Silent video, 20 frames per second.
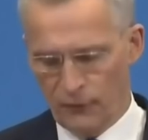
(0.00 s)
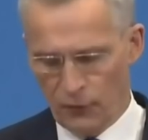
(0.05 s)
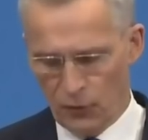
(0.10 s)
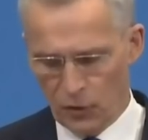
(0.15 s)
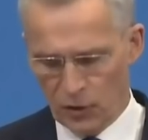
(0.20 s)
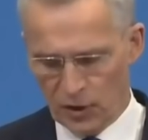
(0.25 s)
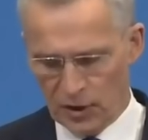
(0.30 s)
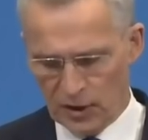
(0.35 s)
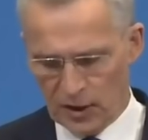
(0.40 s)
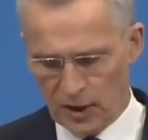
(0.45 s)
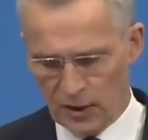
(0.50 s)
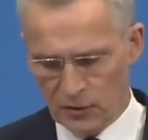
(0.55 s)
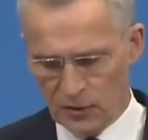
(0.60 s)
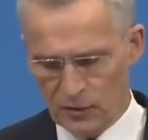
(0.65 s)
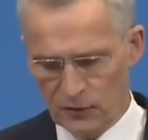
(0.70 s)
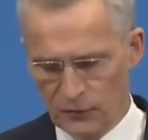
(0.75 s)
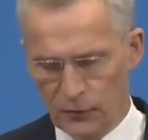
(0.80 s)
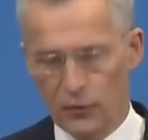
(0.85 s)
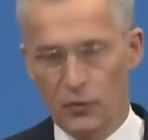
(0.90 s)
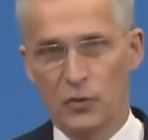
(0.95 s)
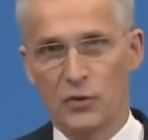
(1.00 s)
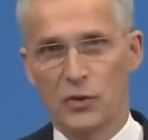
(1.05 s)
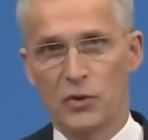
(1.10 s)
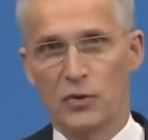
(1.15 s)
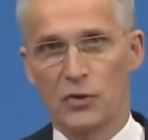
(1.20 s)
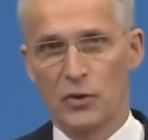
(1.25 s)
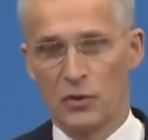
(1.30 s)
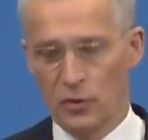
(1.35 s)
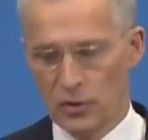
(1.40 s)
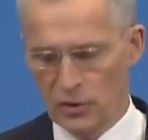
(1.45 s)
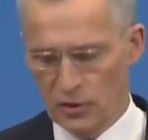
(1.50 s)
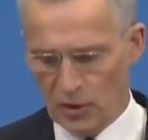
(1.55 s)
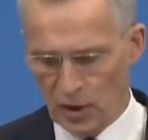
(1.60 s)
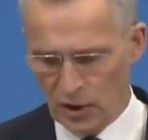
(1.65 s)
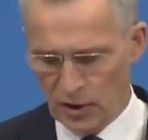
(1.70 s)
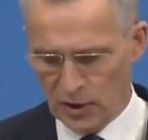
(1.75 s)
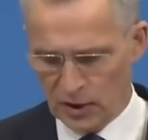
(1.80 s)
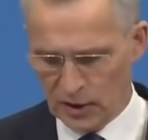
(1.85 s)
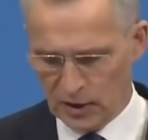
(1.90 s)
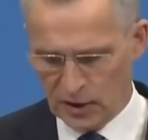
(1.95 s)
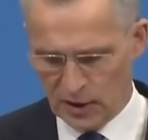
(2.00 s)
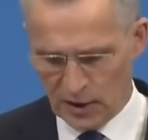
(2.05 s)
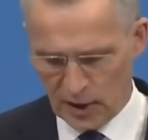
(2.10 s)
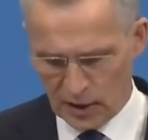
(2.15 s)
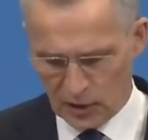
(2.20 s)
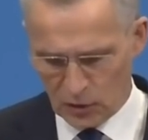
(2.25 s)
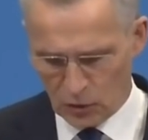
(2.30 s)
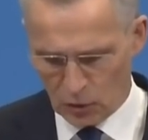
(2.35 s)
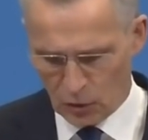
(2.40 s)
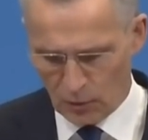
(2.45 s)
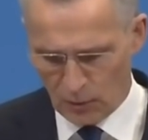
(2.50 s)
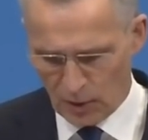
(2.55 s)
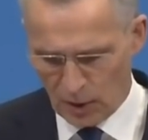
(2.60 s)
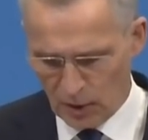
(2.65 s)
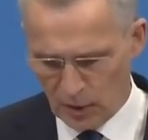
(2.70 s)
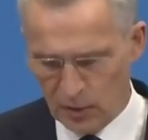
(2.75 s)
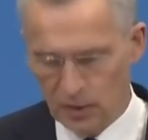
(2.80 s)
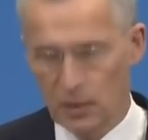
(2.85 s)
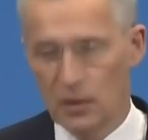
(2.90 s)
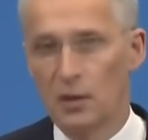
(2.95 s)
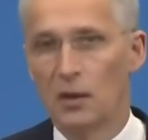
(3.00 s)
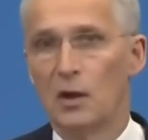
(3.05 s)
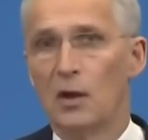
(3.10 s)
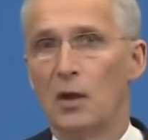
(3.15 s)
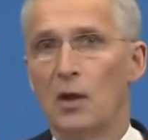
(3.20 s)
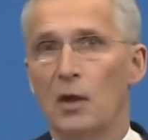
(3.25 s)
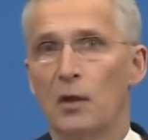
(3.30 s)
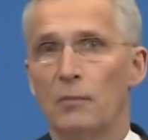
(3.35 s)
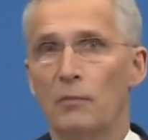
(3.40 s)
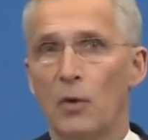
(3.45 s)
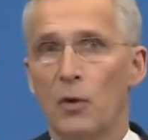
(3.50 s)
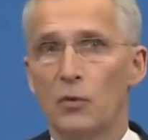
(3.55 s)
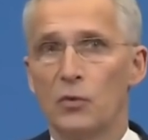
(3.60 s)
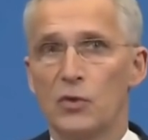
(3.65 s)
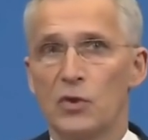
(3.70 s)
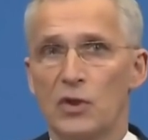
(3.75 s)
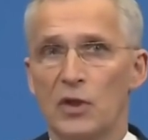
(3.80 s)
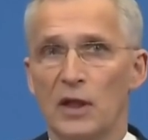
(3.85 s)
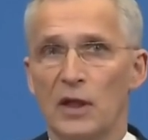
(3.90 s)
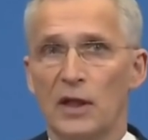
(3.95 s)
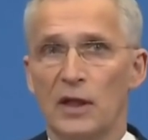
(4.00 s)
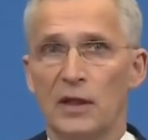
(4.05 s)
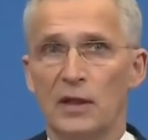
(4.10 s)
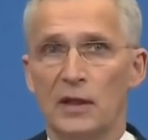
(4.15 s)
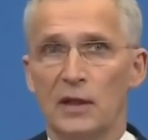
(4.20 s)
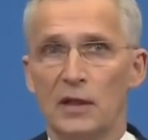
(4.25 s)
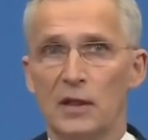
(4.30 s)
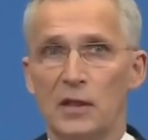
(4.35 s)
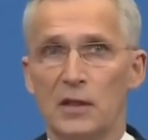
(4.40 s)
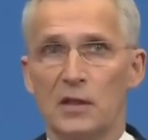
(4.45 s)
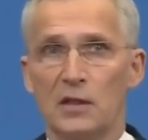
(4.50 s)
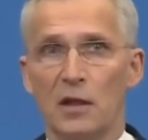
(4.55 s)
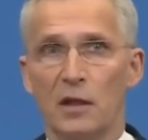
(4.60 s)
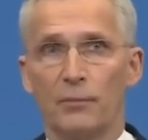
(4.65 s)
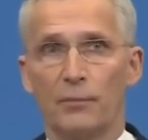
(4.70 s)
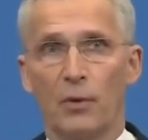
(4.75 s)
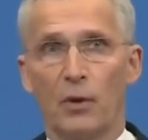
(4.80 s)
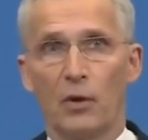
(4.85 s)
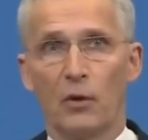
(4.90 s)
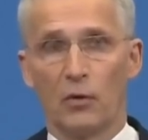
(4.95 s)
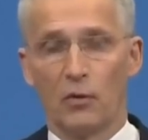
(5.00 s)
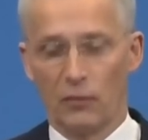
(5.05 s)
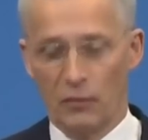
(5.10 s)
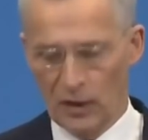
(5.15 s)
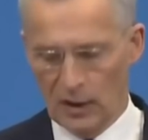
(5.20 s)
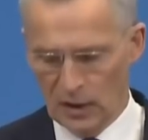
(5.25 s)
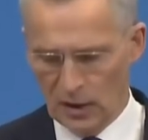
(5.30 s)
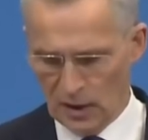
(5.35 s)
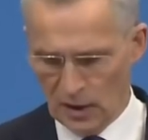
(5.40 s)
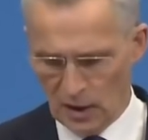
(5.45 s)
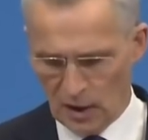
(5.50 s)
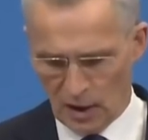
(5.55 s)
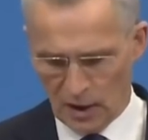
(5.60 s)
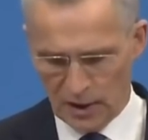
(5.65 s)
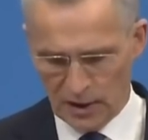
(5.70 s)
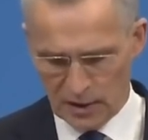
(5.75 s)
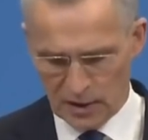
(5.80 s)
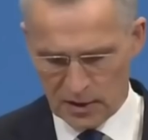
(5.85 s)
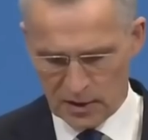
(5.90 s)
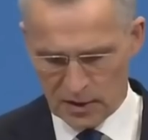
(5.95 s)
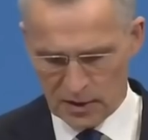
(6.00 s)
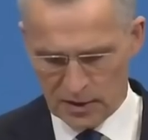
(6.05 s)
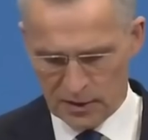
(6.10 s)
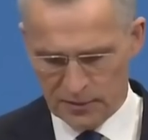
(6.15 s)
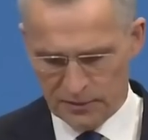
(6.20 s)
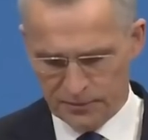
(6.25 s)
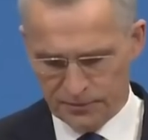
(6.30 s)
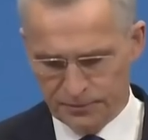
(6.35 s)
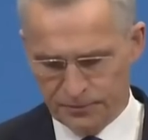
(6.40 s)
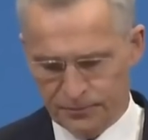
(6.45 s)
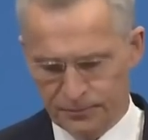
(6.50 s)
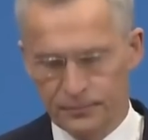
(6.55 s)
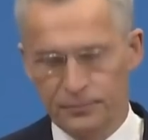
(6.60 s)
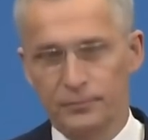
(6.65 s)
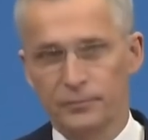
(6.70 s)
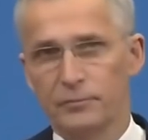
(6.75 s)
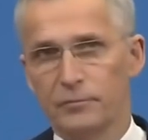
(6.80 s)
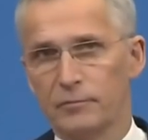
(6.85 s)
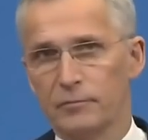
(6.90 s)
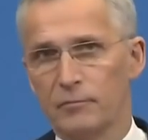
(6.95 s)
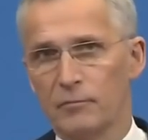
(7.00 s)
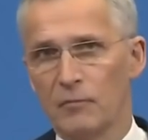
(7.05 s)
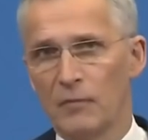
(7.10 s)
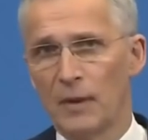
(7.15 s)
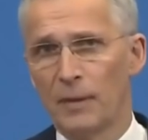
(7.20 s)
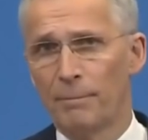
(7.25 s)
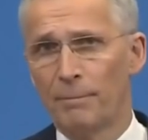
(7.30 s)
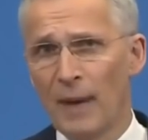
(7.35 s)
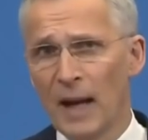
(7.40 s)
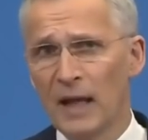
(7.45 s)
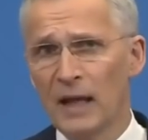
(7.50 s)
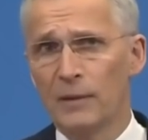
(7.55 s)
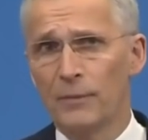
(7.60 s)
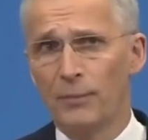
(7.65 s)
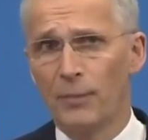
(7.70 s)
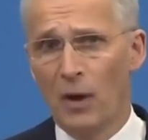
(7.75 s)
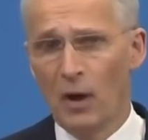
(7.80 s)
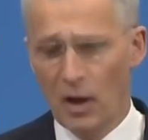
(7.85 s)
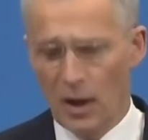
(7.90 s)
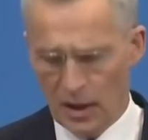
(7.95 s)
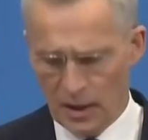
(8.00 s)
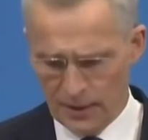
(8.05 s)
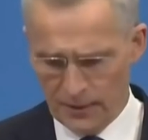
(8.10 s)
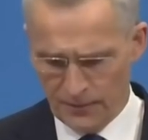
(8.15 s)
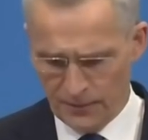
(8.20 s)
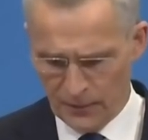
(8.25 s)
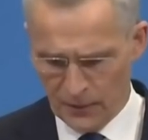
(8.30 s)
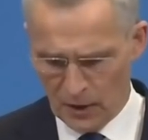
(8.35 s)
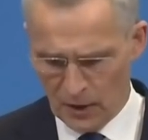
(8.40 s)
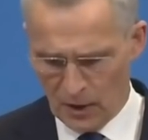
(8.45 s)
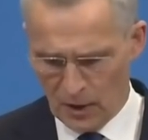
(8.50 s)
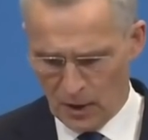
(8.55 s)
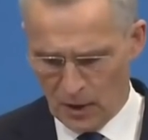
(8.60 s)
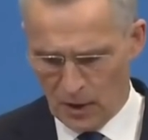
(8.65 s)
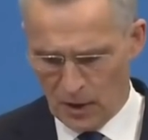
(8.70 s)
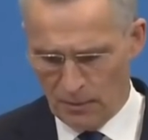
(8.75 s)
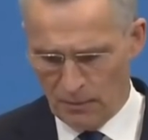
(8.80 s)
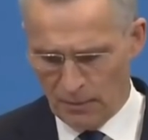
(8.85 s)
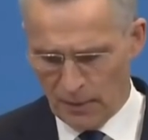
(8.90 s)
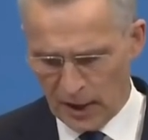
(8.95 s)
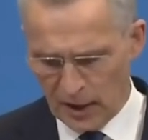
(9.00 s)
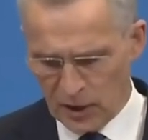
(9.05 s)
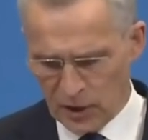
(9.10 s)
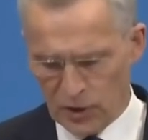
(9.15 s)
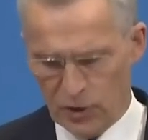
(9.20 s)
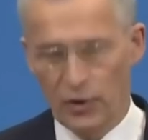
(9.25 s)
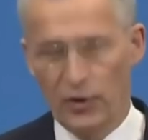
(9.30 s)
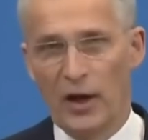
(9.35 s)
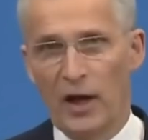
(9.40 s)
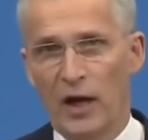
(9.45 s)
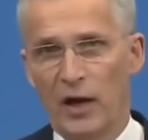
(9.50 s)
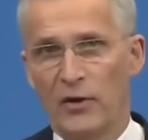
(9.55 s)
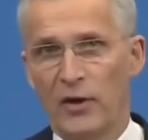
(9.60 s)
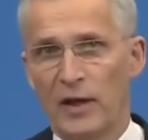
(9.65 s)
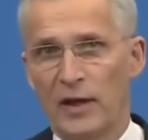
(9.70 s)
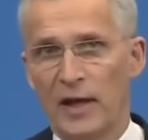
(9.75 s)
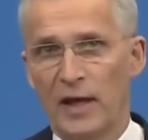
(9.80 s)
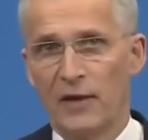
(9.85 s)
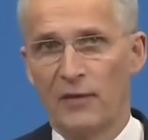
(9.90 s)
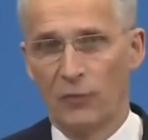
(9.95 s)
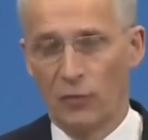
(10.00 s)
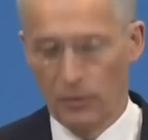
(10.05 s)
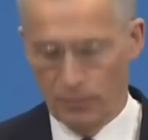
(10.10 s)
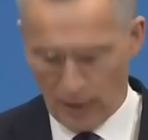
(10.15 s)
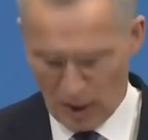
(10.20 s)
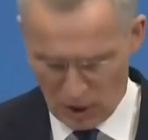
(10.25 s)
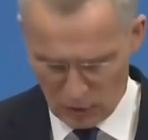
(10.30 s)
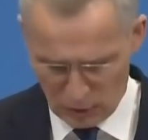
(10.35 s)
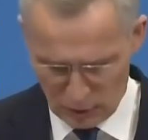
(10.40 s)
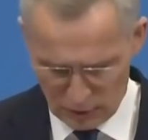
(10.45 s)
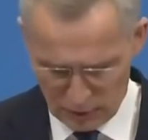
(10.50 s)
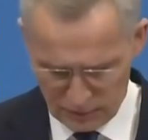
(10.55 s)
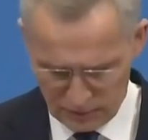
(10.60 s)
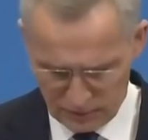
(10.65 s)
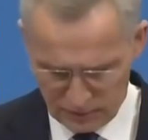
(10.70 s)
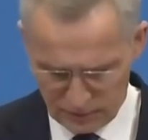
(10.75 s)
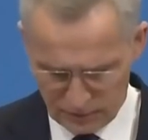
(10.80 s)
40,000 forces under direct NATO command, mostly in the eastern part of the alliance, backed by major air and naval power,